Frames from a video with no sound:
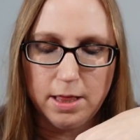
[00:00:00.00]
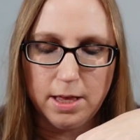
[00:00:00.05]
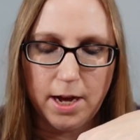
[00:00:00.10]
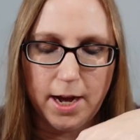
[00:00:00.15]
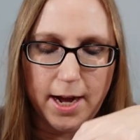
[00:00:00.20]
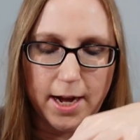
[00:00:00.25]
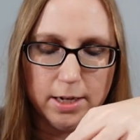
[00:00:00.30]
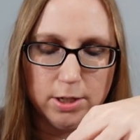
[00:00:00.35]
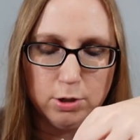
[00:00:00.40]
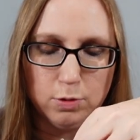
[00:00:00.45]

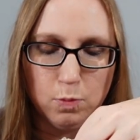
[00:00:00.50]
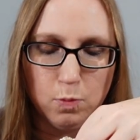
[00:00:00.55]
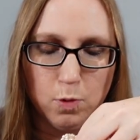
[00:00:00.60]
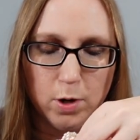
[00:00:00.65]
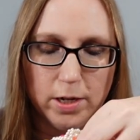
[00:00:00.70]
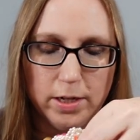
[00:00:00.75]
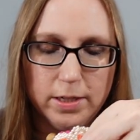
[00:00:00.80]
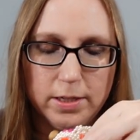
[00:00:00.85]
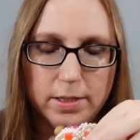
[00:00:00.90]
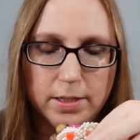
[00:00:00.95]
that
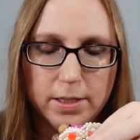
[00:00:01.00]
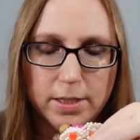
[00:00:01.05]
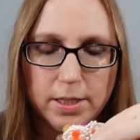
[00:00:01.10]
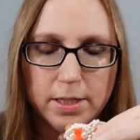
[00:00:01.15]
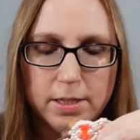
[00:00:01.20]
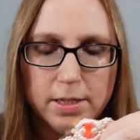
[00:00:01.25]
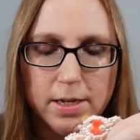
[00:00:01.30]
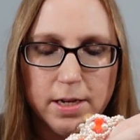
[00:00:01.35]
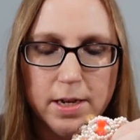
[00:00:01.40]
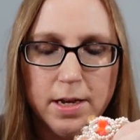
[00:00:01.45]

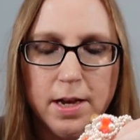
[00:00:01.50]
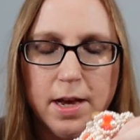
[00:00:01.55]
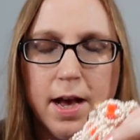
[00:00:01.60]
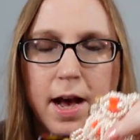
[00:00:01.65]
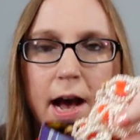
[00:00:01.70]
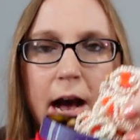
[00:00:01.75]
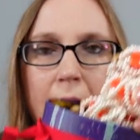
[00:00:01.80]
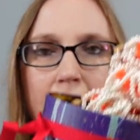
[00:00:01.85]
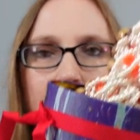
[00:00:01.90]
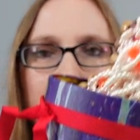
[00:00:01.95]
was
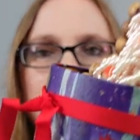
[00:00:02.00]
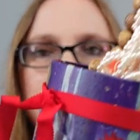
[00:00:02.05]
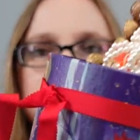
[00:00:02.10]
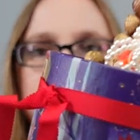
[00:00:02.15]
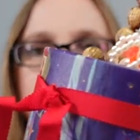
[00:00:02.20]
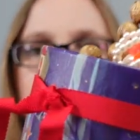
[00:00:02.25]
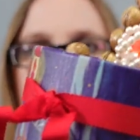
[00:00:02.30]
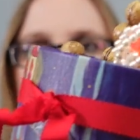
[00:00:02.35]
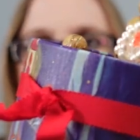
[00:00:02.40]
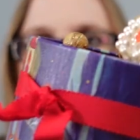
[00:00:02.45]

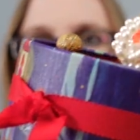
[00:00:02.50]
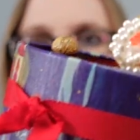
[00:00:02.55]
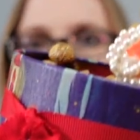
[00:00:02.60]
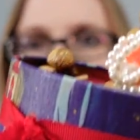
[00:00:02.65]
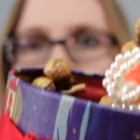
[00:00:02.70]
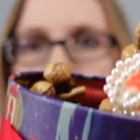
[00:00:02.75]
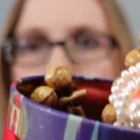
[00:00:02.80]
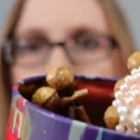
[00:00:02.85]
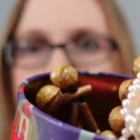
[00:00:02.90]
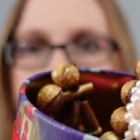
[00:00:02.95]
um,
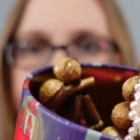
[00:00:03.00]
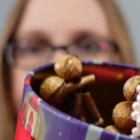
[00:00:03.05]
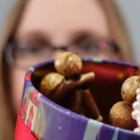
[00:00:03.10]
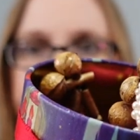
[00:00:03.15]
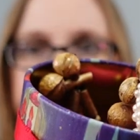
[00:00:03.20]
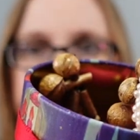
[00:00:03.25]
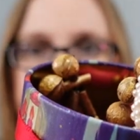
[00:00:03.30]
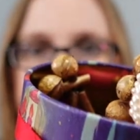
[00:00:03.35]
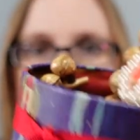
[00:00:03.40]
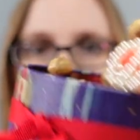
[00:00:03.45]

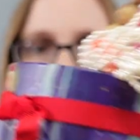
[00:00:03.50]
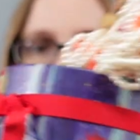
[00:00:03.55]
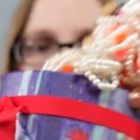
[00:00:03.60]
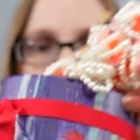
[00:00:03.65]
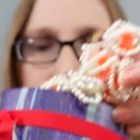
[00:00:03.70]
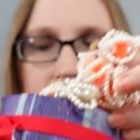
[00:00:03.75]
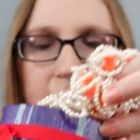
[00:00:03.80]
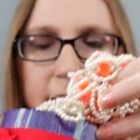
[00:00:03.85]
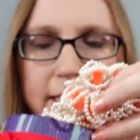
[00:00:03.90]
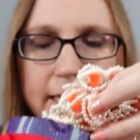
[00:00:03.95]
broken.
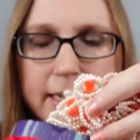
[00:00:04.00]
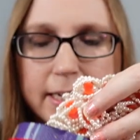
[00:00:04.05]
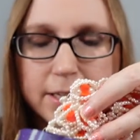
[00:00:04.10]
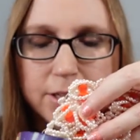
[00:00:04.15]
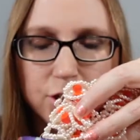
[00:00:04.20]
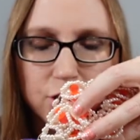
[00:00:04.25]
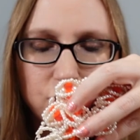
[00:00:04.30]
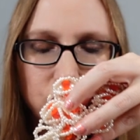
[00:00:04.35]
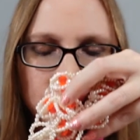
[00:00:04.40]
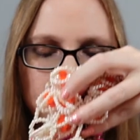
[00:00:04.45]
Like it's